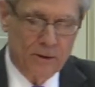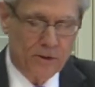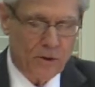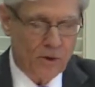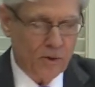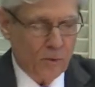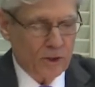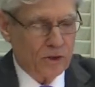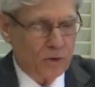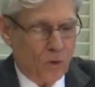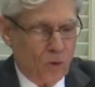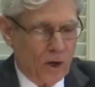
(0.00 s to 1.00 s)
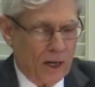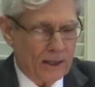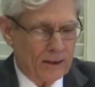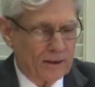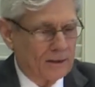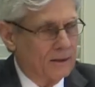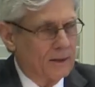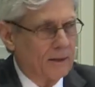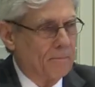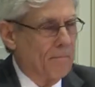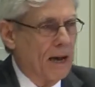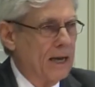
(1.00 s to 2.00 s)
so that we soar like
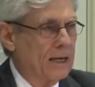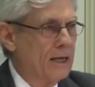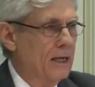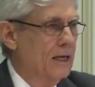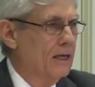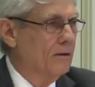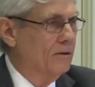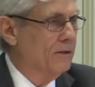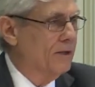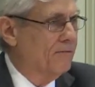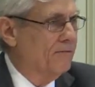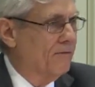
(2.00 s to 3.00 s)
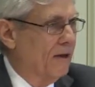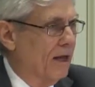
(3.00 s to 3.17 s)
the mighty eagle that